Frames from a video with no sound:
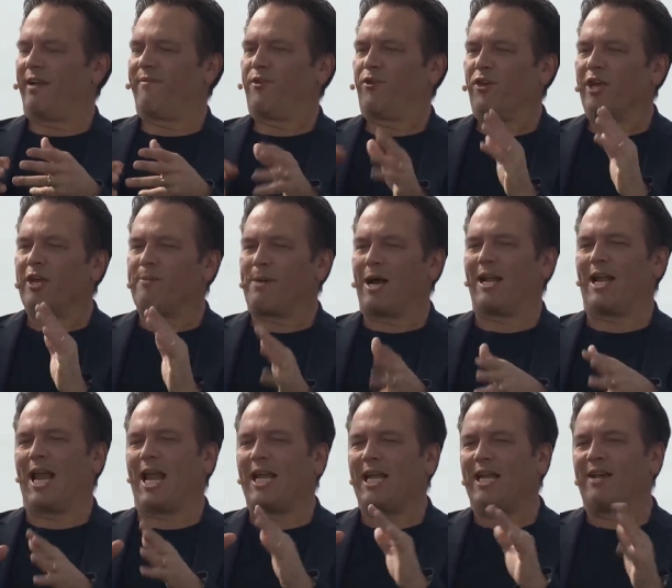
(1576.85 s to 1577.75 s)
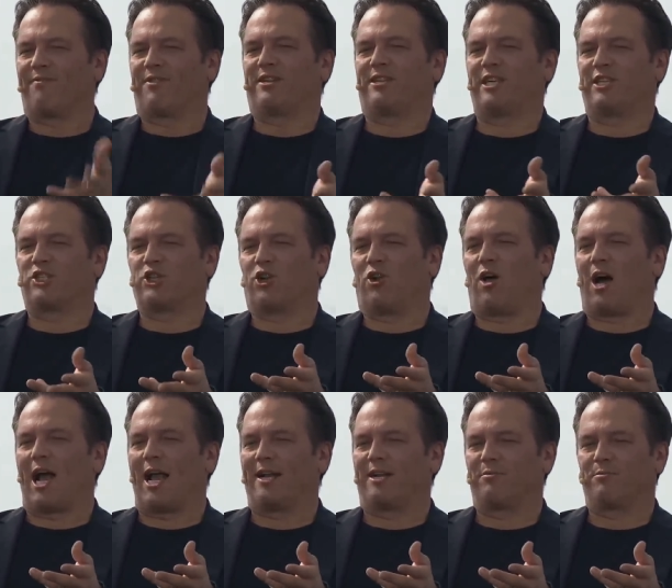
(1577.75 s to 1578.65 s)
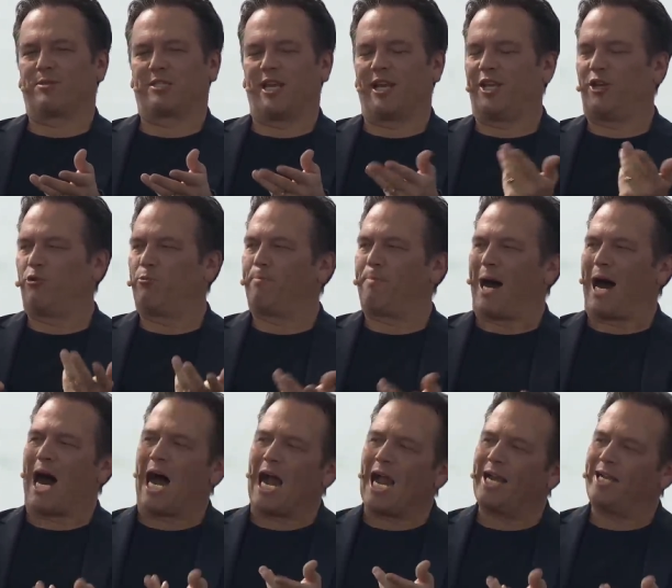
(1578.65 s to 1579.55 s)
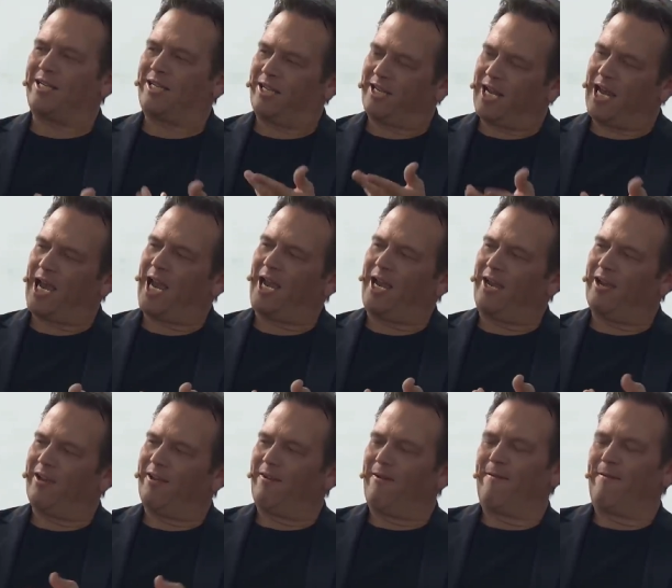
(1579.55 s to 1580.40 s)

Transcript: If you think about any of the digital items that you buy today,